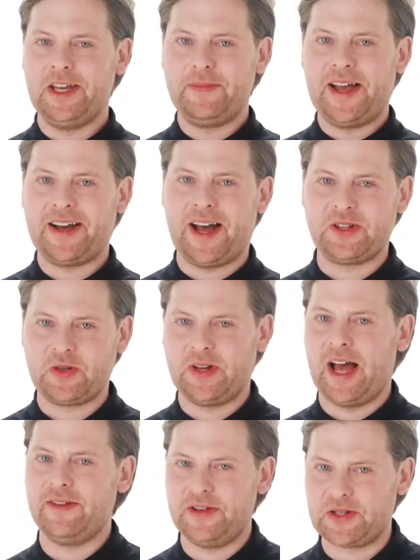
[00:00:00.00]
At Rational,
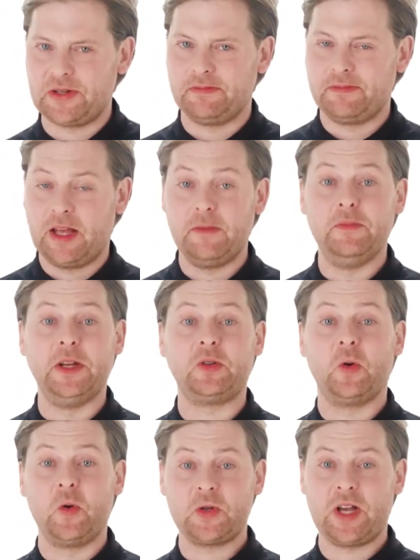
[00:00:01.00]
we know that with
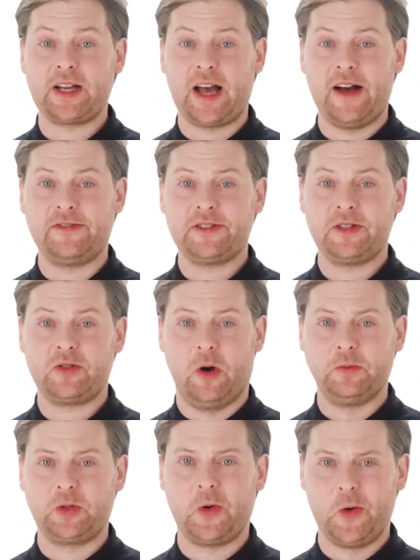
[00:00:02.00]
great power
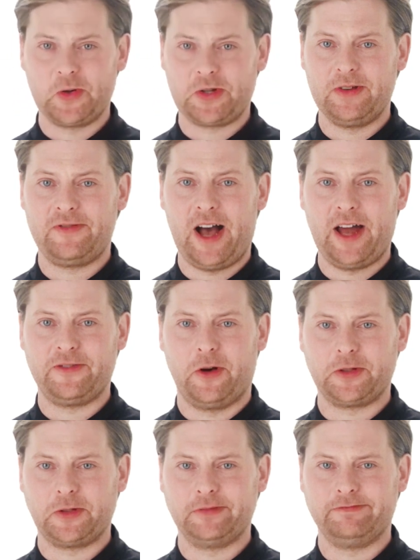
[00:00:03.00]
comes great
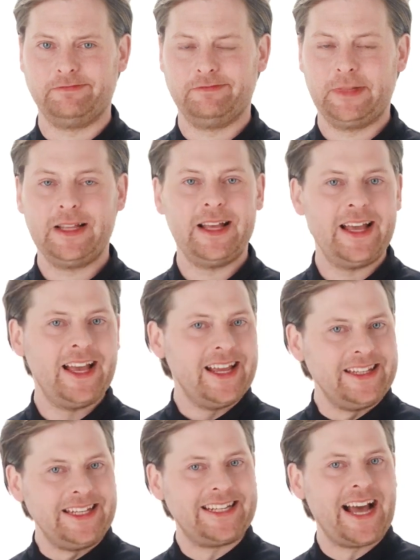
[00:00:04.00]
responsibility.
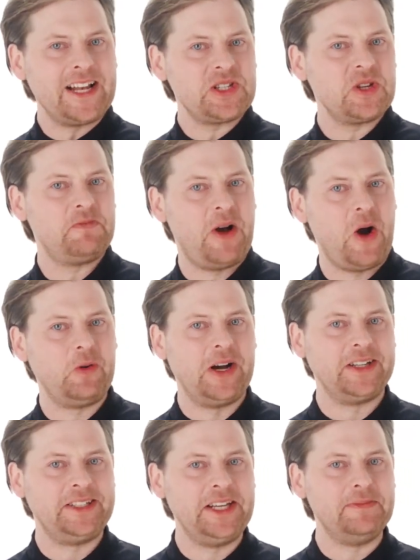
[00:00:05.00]
All of this
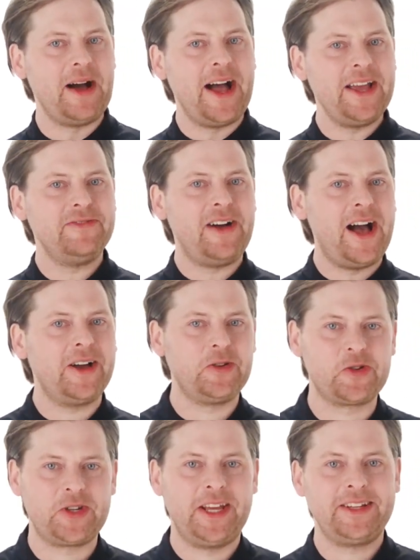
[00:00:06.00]
power the iVario
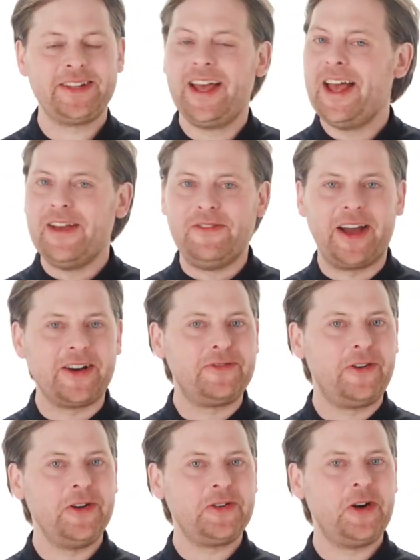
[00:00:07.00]
offers would be
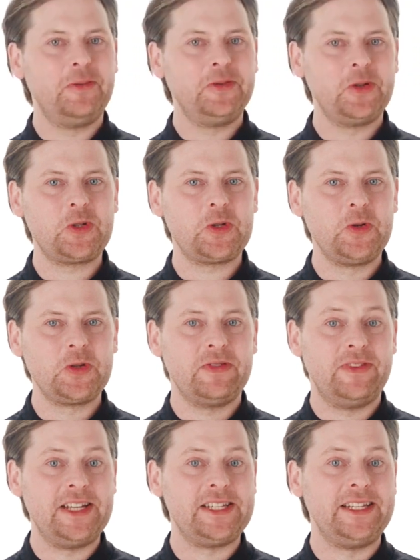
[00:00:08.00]
completely pointless
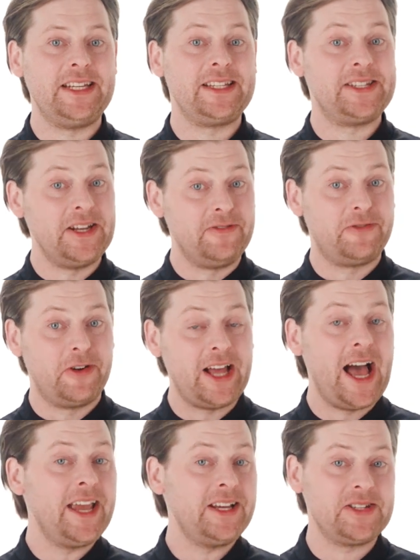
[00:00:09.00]
if it weren't used in
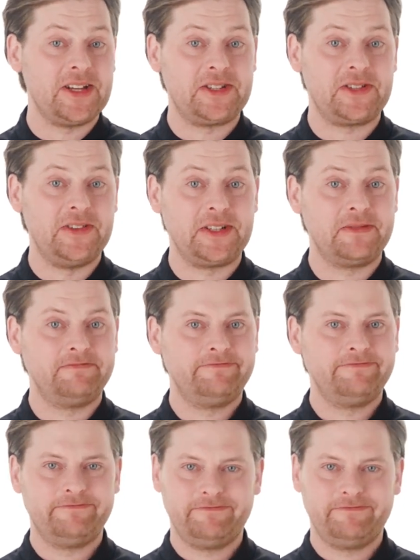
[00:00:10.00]
a sensible way.